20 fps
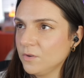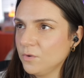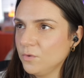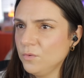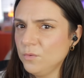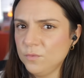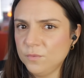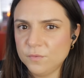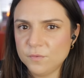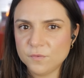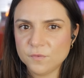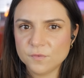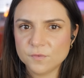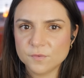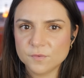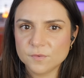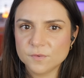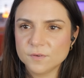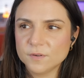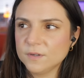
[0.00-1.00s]

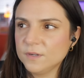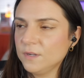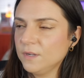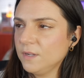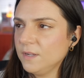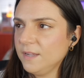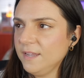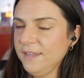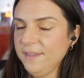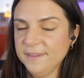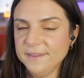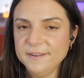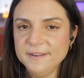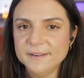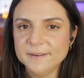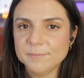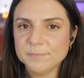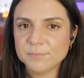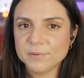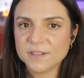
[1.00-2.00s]
Oof. Hidden
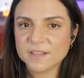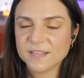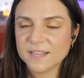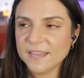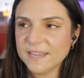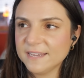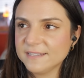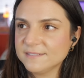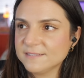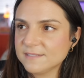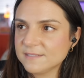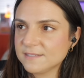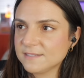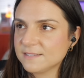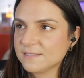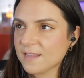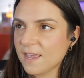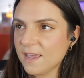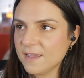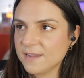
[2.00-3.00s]
in plain
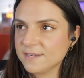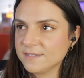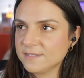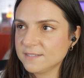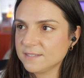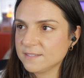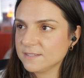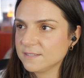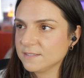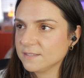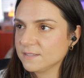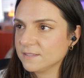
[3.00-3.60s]
sight.